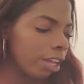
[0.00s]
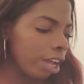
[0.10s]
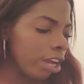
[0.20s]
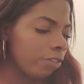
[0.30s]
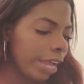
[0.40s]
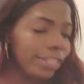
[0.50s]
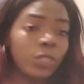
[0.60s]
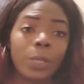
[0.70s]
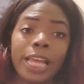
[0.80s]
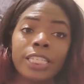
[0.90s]
All right,
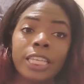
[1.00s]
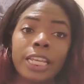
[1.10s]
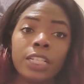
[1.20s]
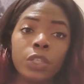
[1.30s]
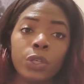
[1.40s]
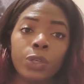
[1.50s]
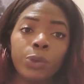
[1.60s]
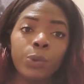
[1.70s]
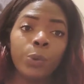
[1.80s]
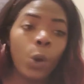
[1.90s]
so let's get
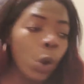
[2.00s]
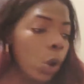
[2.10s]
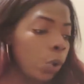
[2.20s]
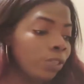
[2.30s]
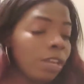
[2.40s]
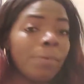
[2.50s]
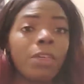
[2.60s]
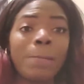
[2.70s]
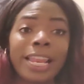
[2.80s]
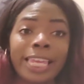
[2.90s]
into some of
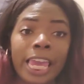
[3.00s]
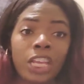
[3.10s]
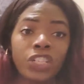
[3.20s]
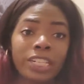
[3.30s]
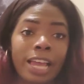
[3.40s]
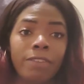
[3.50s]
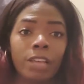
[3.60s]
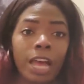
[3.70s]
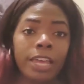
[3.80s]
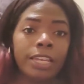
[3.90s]
the medication
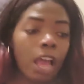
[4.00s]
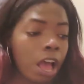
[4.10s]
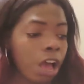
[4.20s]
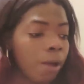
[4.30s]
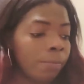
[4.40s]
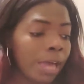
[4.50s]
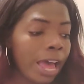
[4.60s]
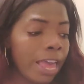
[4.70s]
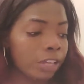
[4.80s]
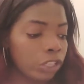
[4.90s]
I've gotten.
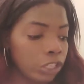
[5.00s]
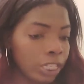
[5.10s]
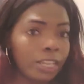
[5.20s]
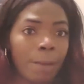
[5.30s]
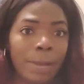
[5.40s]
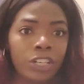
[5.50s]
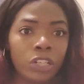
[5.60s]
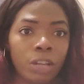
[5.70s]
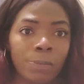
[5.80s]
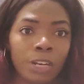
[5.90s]
I actually just got my
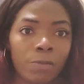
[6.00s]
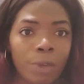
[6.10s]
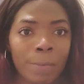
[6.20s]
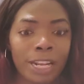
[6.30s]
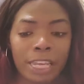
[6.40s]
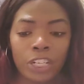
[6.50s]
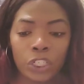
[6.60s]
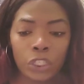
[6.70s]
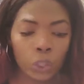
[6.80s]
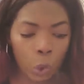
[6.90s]
shipment of my
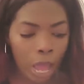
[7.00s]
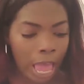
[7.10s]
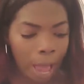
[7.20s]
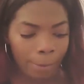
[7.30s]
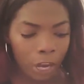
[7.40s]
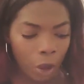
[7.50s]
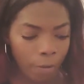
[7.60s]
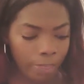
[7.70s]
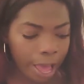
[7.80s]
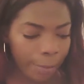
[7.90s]
medication, so I'm gonna go
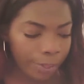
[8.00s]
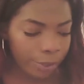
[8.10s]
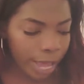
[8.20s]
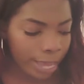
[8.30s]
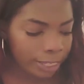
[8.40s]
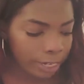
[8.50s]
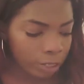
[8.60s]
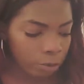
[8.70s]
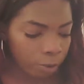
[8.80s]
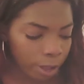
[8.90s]
over that with you guys
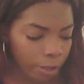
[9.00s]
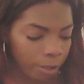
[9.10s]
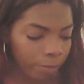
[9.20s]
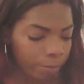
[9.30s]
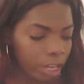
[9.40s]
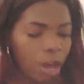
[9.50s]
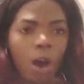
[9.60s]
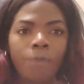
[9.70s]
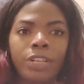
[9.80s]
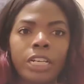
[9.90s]
as well.
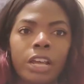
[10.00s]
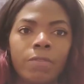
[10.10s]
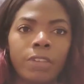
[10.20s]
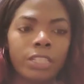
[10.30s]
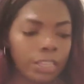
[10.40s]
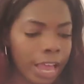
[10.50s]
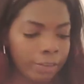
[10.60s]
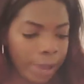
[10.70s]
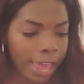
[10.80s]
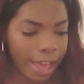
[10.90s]
Hopefully none of this
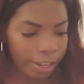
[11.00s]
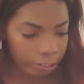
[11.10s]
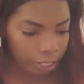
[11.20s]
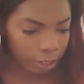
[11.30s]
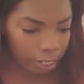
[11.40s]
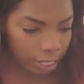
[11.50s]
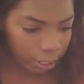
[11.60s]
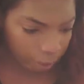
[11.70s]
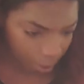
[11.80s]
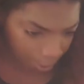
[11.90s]
has my address on it.
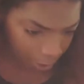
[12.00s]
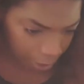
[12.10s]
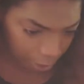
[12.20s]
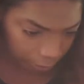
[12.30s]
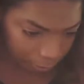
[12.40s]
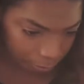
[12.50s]
Oh, let me look.